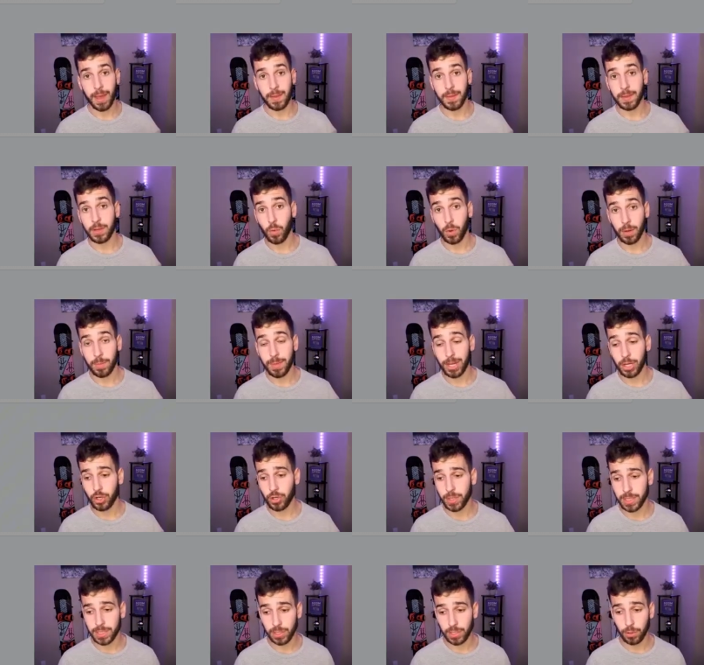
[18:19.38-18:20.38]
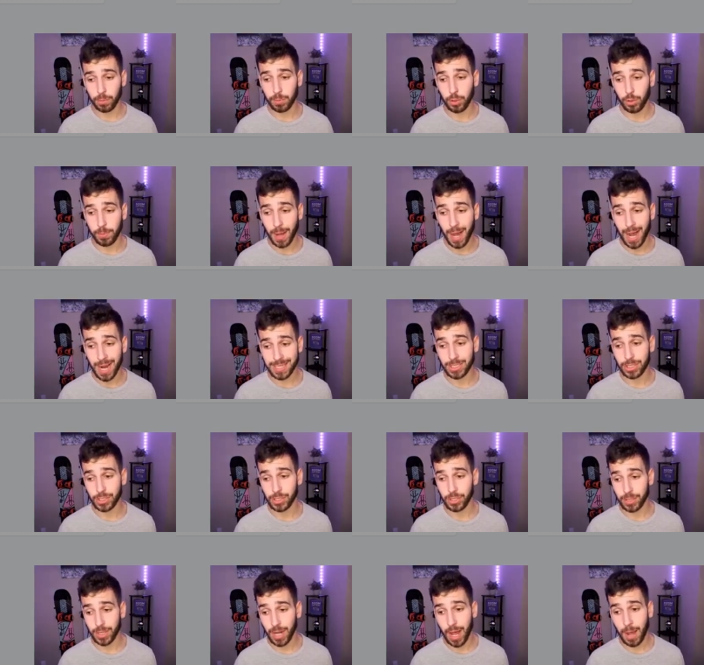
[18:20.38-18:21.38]
And then you want to make sure this little blue box is
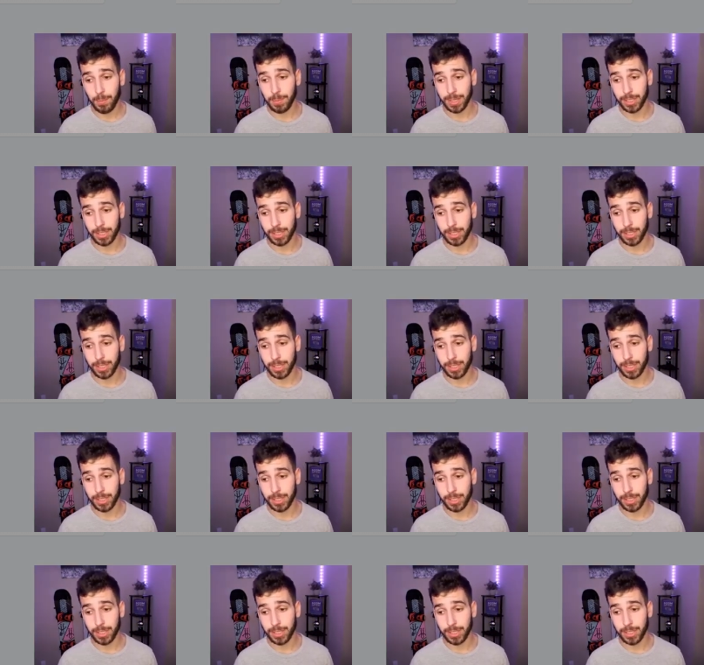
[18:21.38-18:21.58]
turned on,